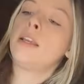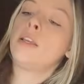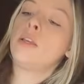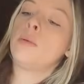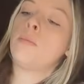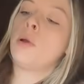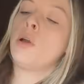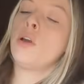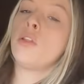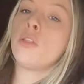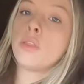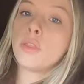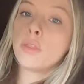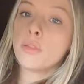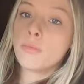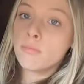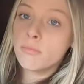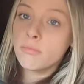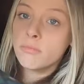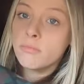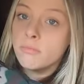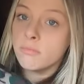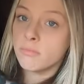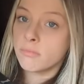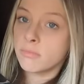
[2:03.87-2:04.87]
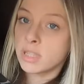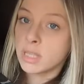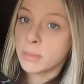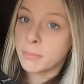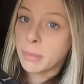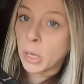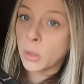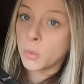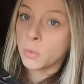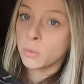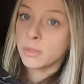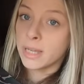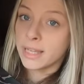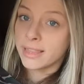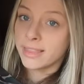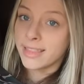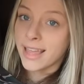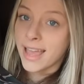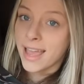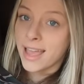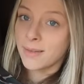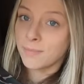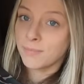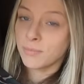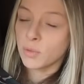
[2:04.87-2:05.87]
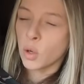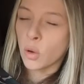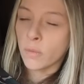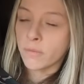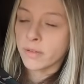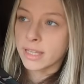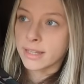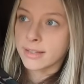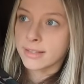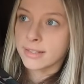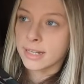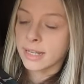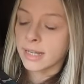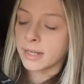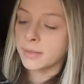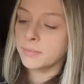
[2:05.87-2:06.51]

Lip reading: You put the boat in there, obviously.